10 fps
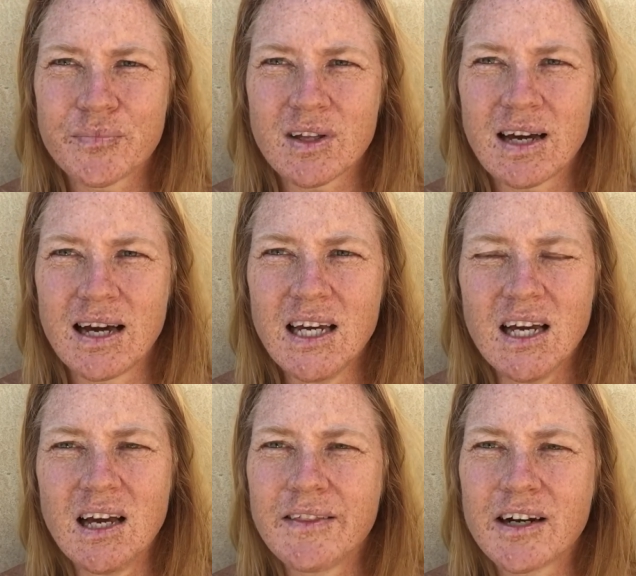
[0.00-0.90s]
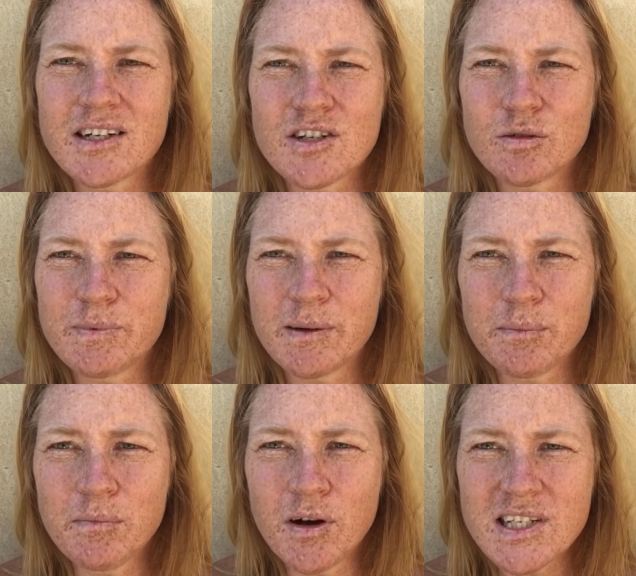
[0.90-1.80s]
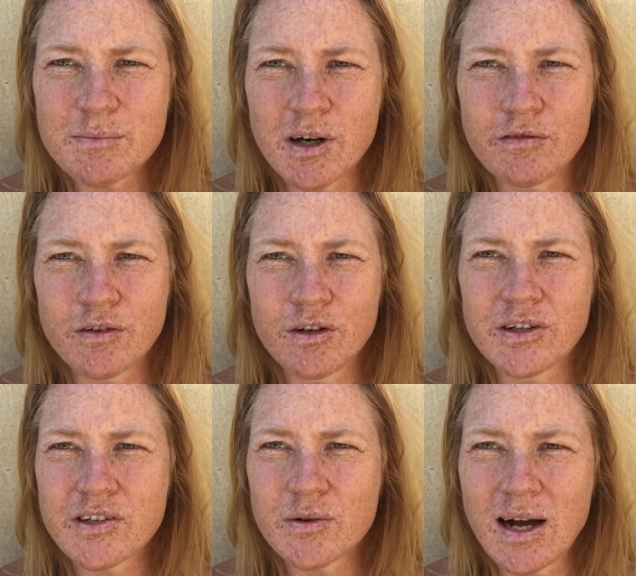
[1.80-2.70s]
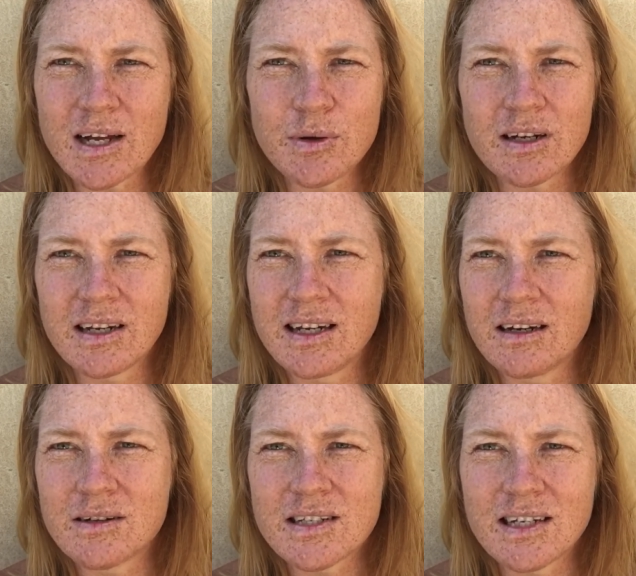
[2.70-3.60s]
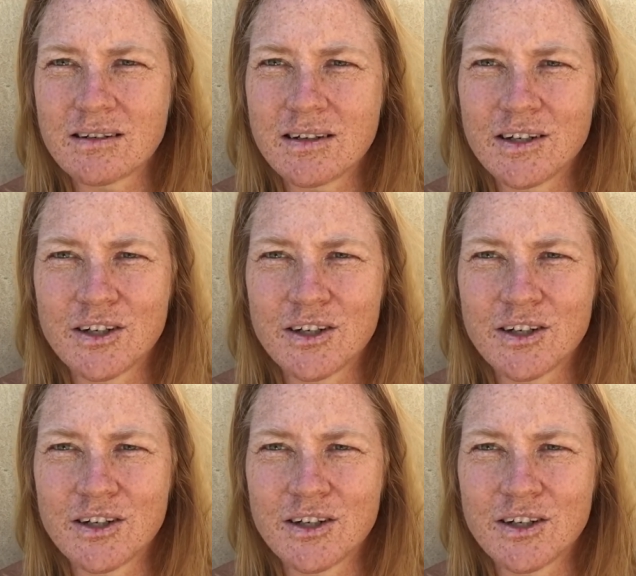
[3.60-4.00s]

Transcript: Okay. Then I just took back most of my foods quite quickly. I was eating,